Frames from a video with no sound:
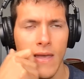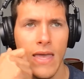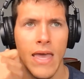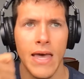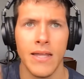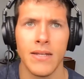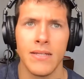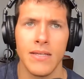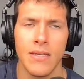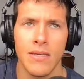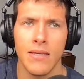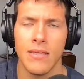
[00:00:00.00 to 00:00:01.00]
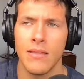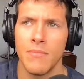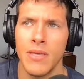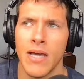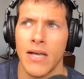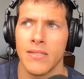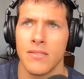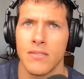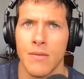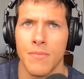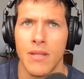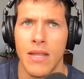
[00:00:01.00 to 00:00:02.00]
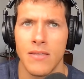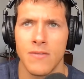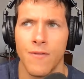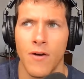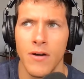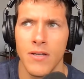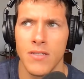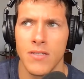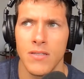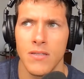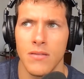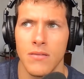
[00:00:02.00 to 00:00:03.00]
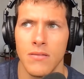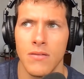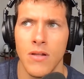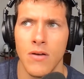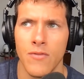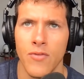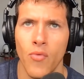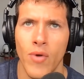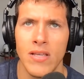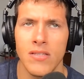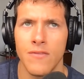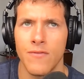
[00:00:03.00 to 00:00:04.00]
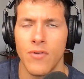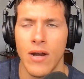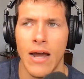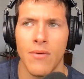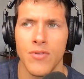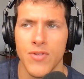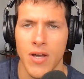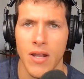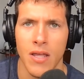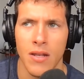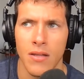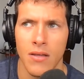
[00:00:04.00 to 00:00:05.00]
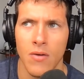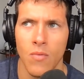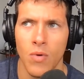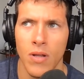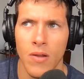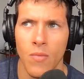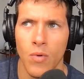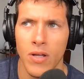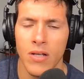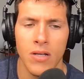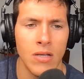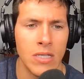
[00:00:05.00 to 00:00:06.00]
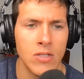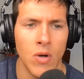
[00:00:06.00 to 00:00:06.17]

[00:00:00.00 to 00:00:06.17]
And let me ask you something. As far as, if you're racing for hours on end, what is